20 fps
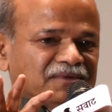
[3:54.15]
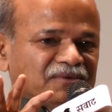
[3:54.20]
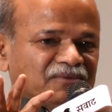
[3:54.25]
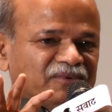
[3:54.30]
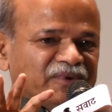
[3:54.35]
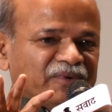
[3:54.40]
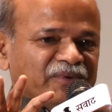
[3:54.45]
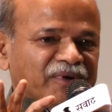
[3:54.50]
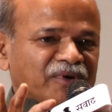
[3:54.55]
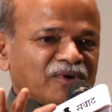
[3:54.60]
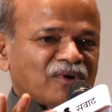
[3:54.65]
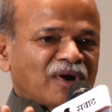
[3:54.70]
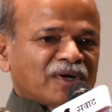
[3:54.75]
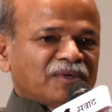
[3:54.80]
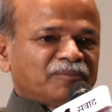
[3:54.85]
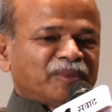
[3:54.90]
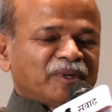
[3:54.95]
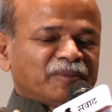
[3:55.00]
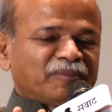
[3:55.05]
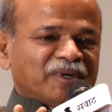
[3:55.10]
we were
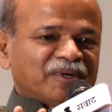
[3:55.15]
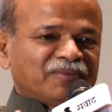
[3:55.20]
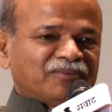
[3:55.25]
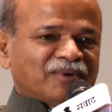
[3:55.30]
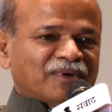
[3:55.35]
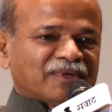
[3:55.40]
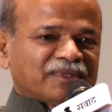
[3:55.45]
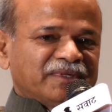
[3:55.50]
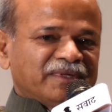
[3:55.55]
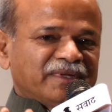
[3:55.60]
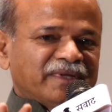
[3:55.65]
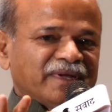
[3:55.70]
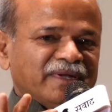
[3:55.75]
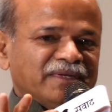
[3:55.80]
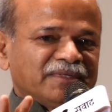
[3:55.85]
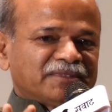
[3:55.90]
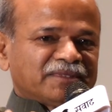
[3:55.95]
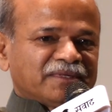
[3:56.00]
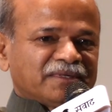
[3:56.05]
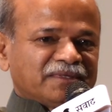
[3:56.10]
not prepared for the
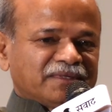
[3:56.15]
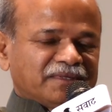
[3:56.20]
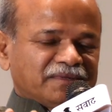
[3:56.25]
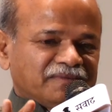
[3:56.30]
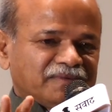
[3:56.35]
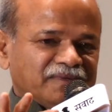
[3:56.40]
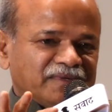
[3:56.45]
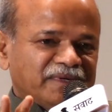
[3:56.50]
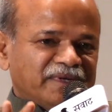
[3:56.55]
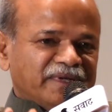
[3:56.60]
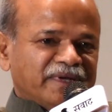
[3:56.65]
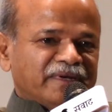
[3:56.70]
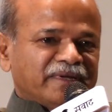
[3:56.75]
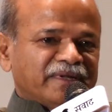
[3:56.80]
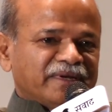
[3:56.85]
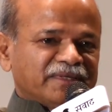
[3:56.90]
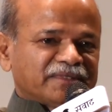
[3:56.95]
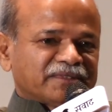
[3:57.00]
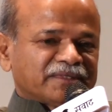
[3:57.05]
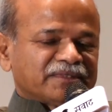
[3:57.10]
ancient
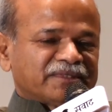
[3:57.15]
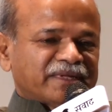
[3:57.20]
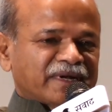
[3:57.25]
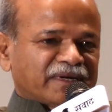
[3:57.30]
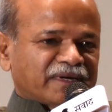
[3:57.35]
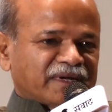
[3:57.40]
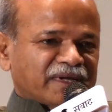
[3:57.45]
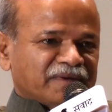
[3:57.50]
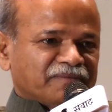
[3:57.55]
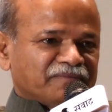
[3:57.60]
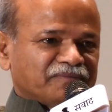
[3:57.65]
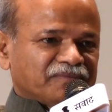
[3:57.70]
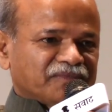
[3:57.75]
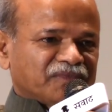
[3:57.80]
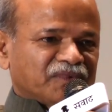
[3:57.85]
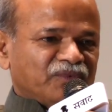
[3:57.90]
DNA research that time.